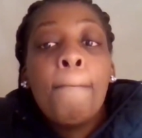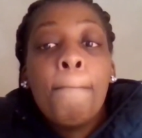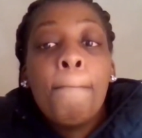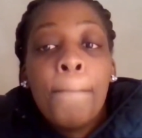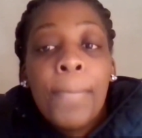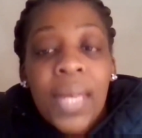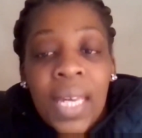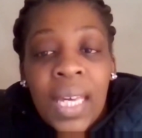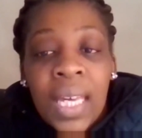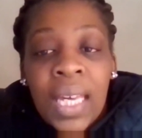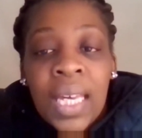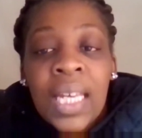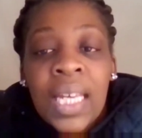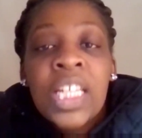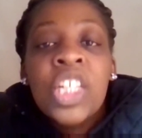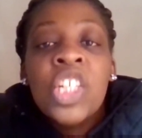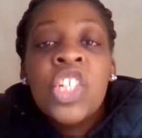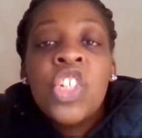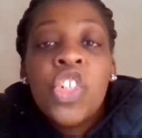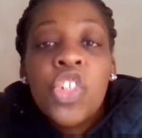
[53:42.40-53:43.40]
Be
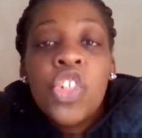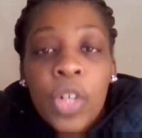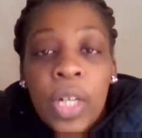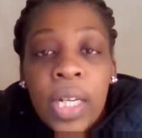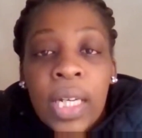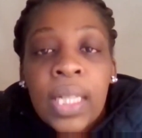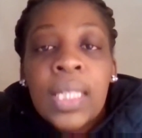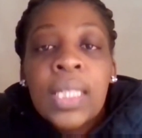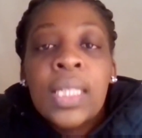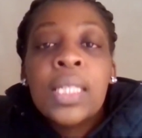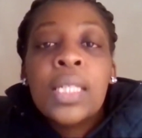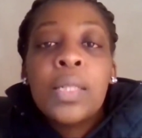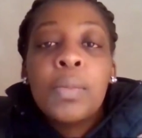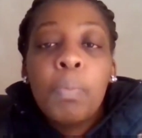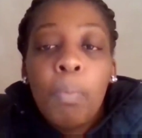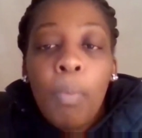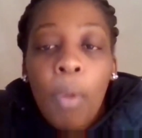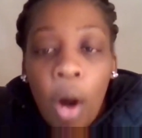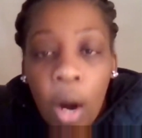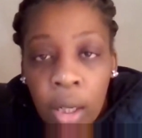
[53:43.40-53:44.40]
street
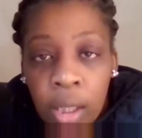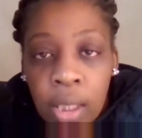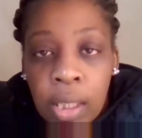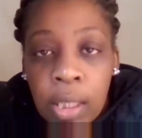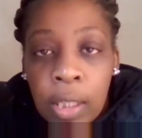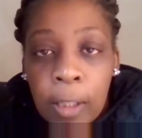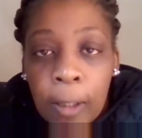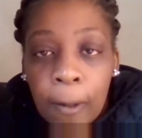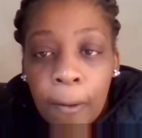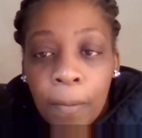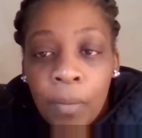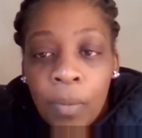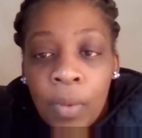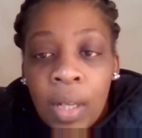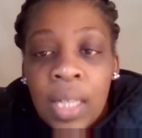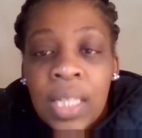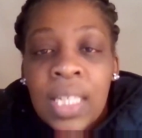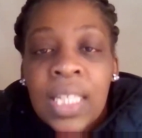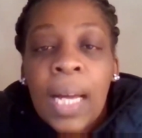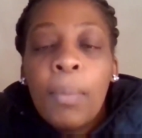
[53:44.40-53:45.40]
smart.
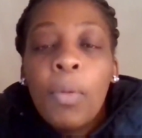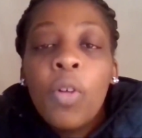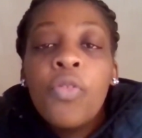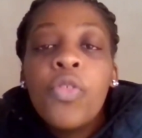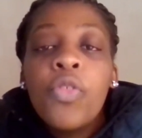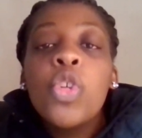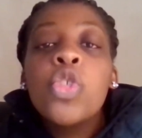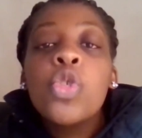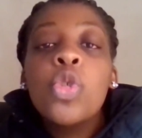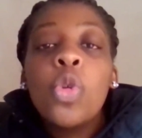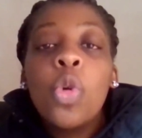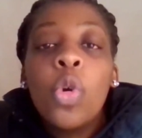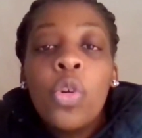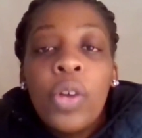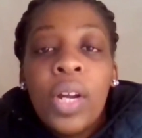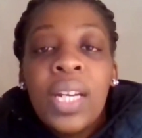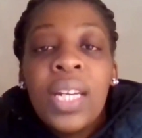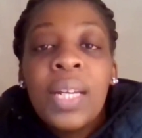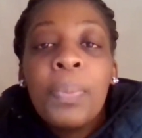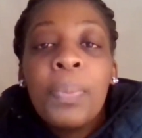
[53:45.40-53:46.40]
Some of you should
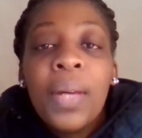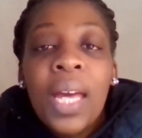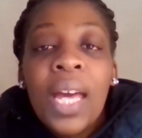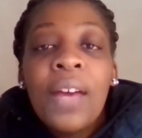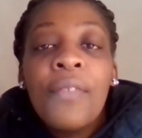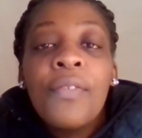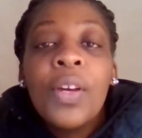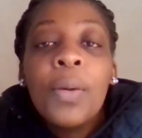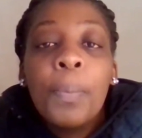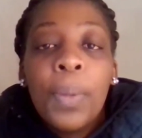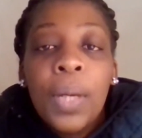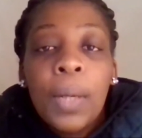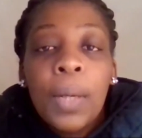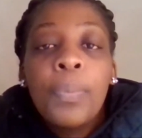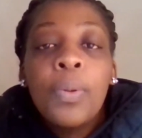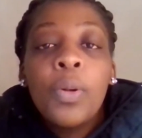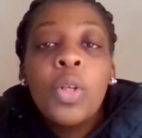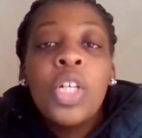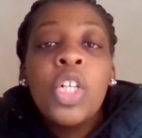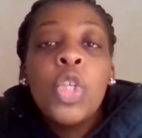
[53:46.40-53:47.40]
already be having
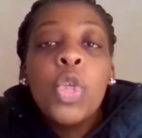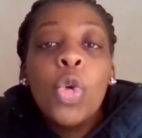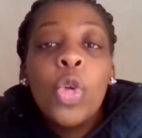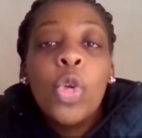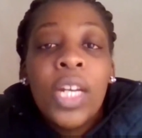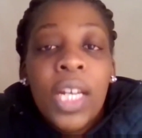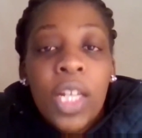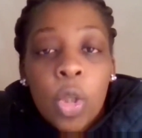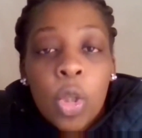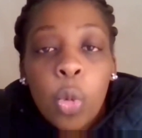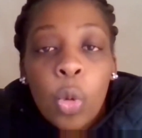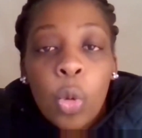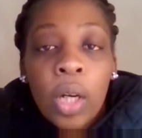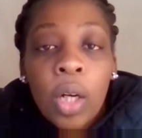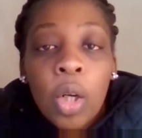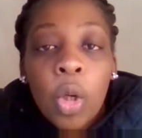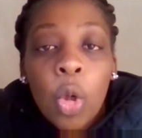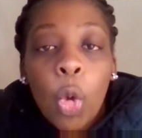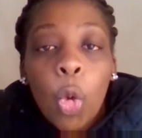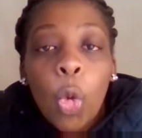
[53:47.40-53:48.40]
people in your network
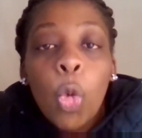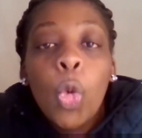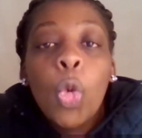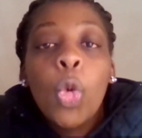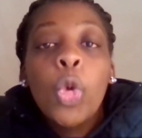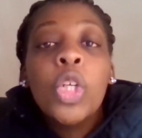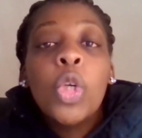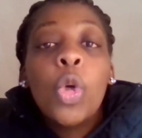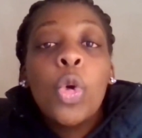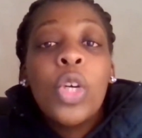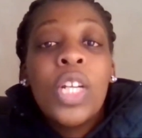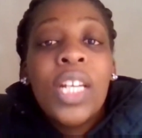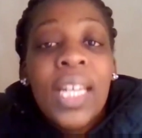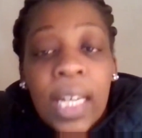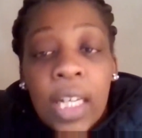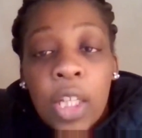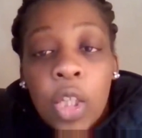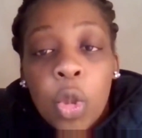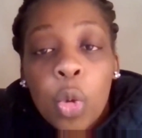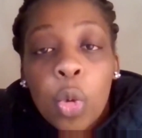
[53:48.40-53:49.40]
who could
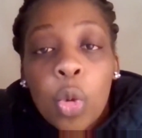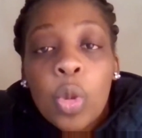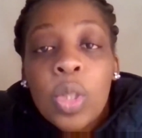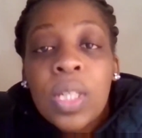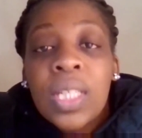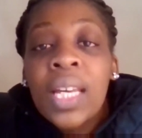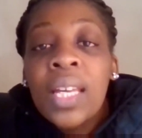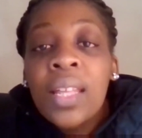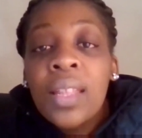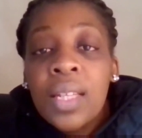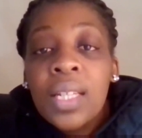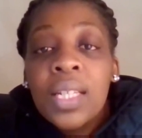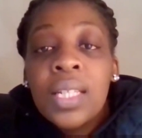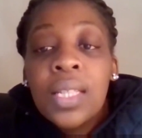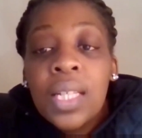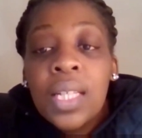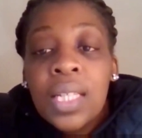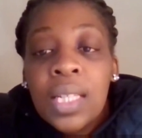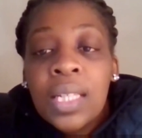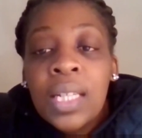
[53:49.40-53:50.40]
connect you to say this.
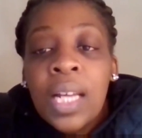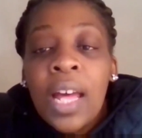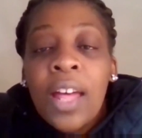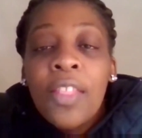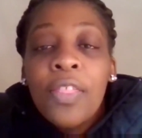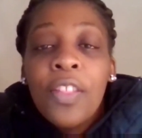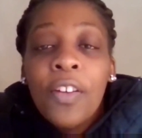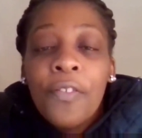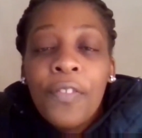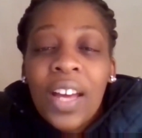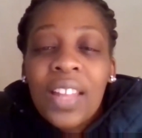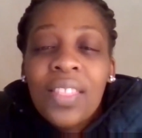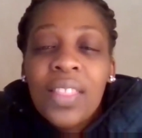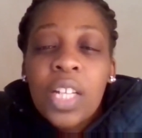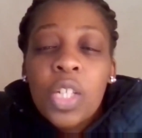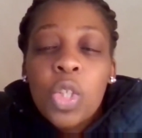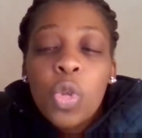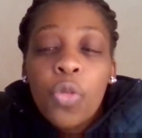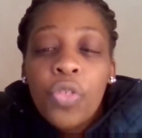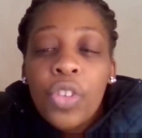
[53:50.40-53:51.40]
The fact
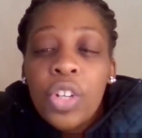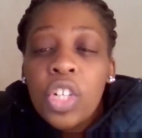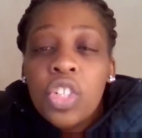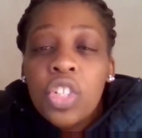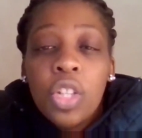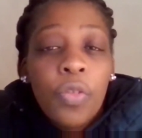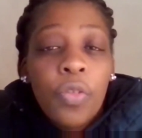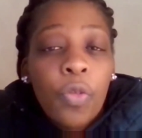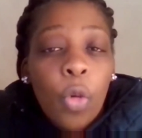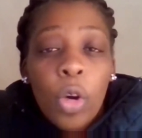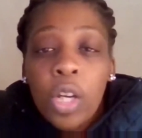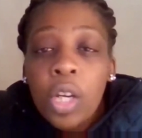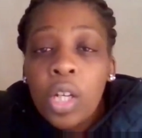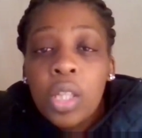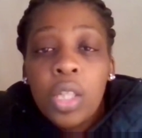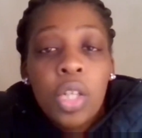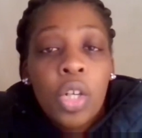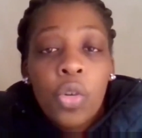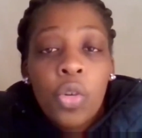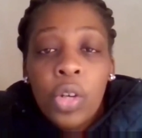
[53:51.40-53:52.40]
that you finished the 4-year
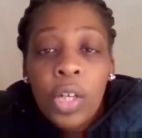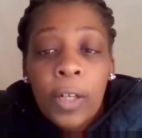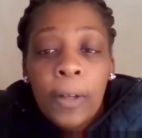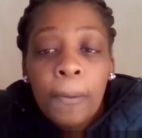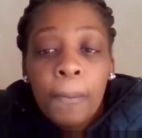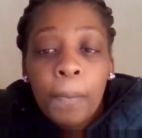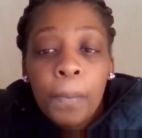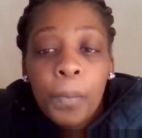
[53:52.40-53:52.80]
degree